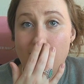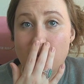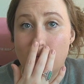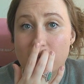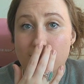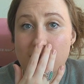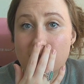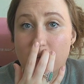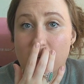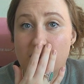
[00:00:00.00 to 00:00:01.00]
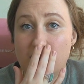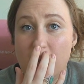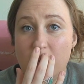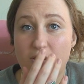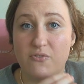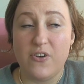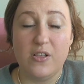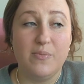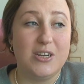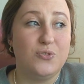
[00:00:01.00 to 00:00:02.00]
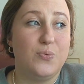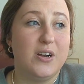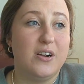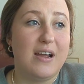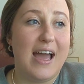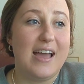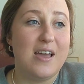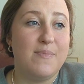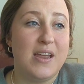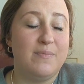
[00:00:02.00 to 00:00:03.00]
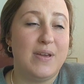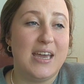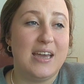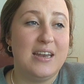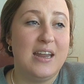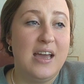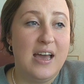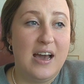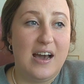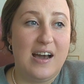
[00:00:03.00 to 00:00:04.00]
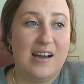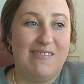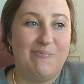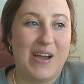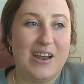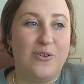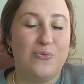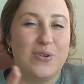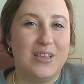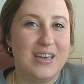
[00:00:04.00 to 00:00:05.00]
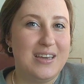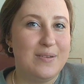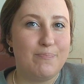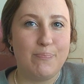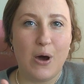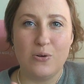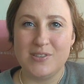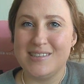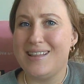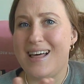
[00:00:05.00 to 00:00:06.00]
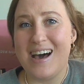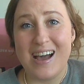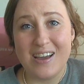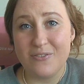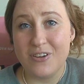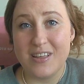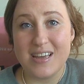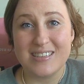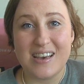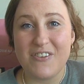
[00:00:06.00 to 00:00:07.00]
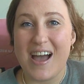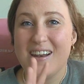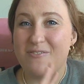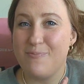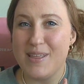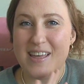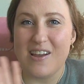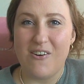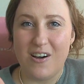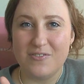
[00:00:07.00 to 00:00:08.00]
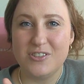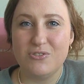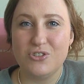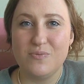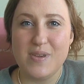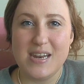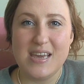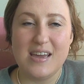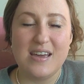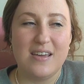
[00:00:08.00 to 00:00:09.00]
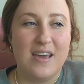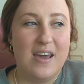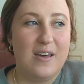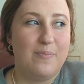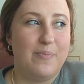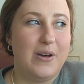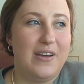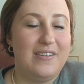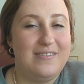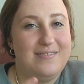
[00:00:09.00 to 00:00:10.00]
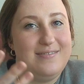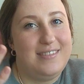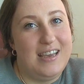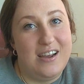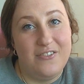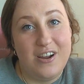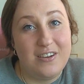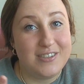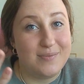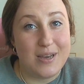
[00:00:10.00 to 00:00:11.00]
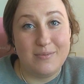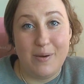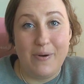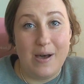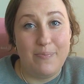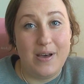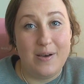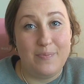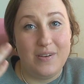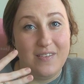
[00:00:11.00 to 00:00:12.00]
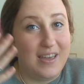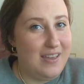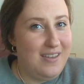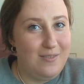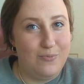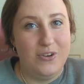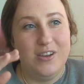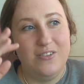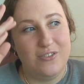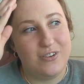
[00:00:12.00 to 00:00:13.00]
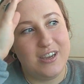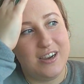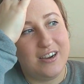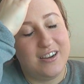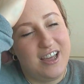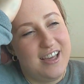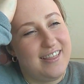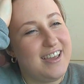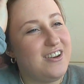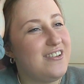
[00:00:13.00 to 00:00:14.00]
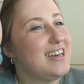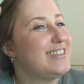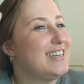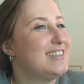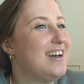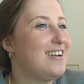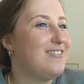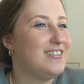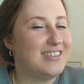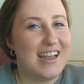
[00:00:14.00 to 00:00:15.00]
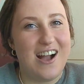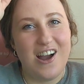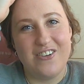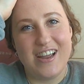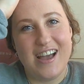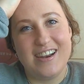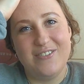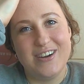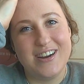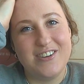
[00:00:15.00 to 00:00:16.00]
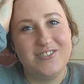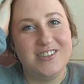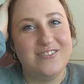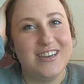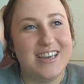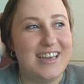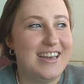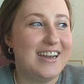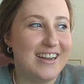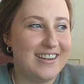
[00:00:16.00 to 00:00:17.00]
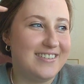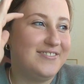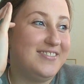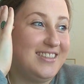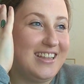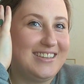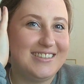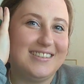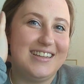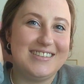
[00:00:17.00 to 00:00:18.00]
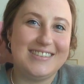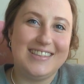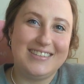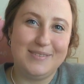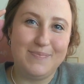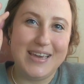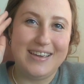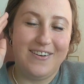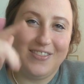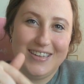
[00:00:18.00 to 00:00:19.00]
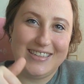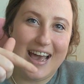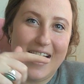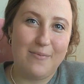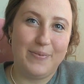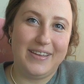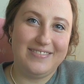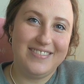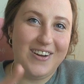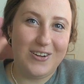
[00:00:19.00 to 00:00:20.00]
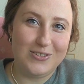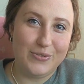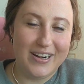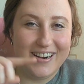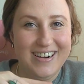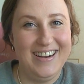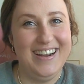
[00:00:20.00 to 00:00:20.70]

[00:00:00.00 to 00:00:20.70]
at Midwest Mansfield, and you can follow my Twitter at EmAnnMan. Um, I don't really post a lot really because I've kind of been like off social media, but you never know. Sometimes I pop up and you're like, Em, what are you doing here? Like, you know that TikTok where it's like, Ariana, what are you doing here? That's that's that's me on this app and on Twitter